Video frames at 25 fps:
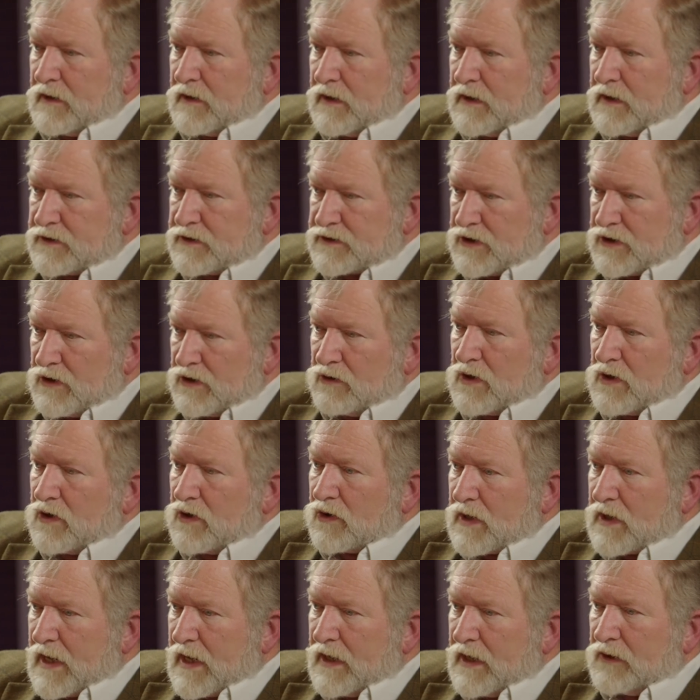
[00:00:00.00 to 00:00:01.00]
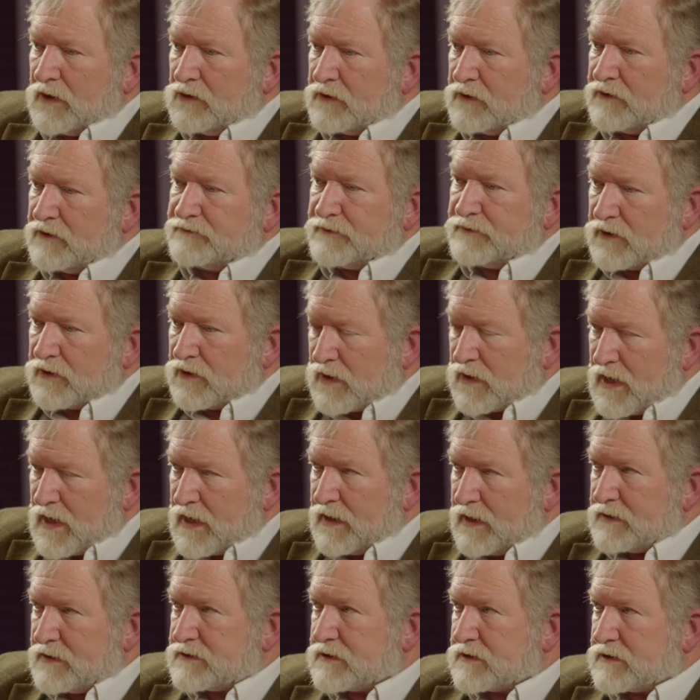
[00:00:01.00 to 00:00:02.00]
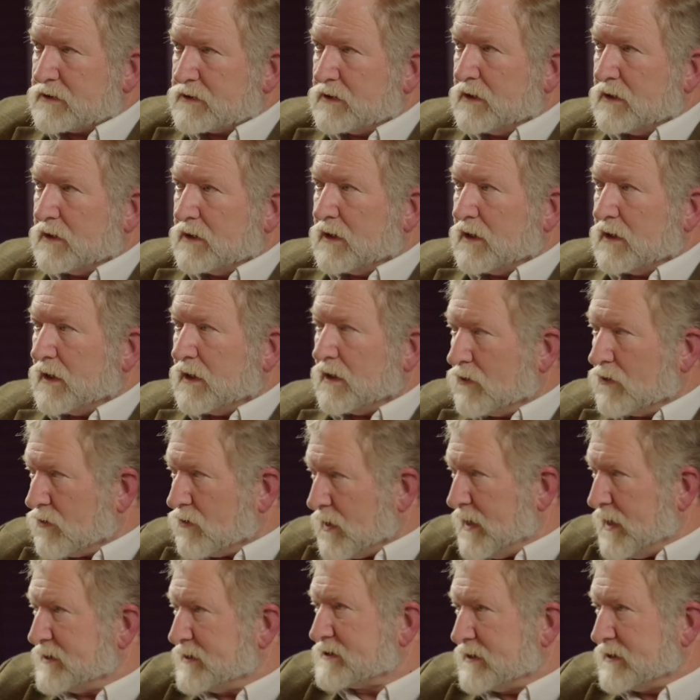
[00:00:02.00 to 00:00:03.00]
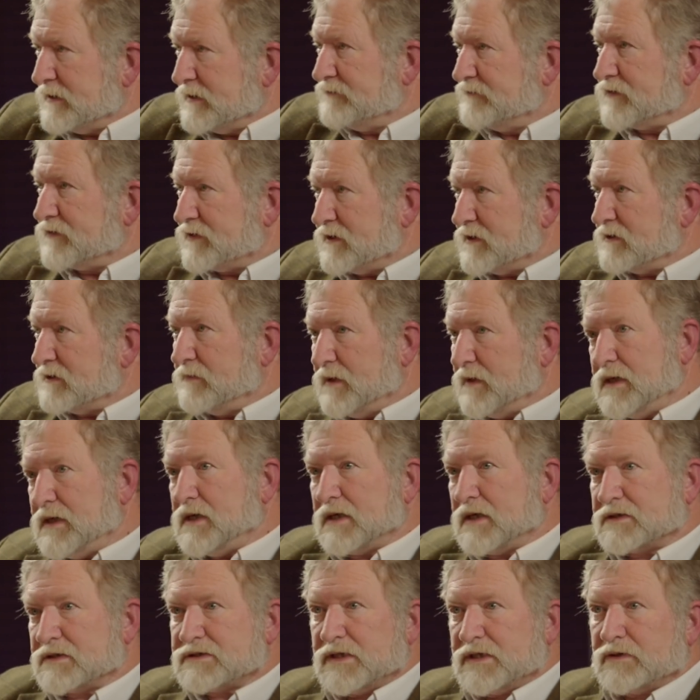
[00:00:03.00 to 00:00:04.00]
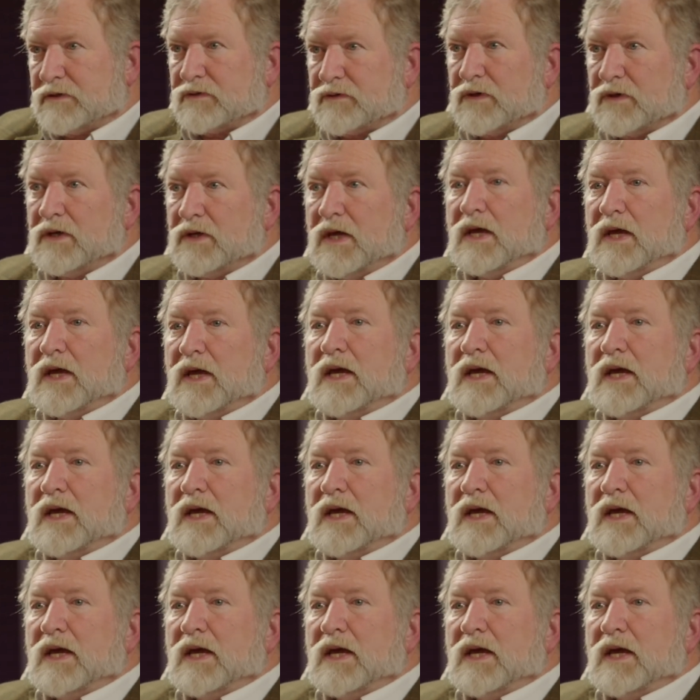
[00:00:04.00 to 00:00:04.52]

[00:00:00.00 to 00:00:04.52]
it is no longer I who live, but Christ, and Christ liveth in me, etc.,